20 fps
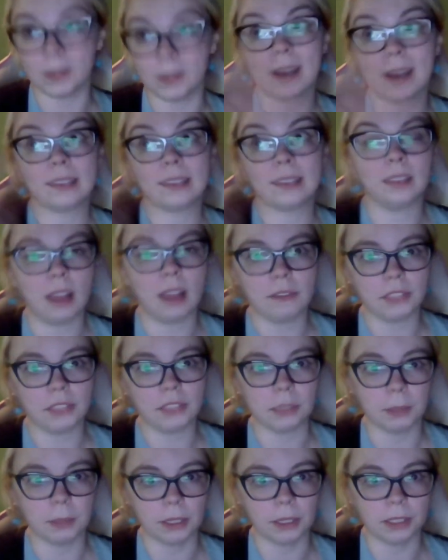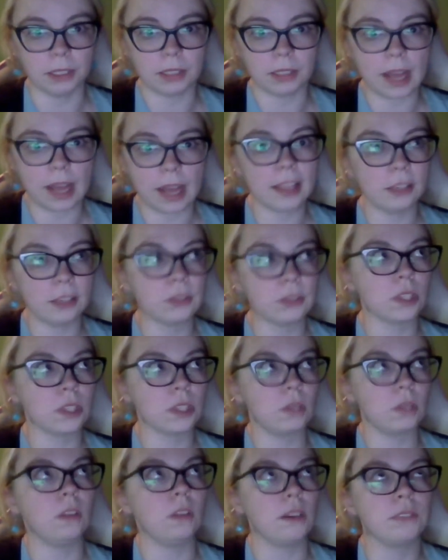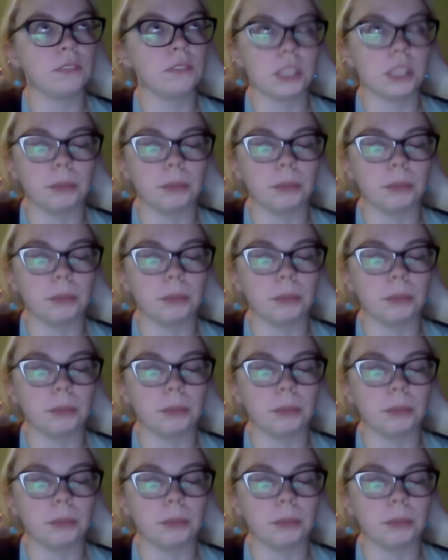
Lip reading: I love tea parties. I used to love tea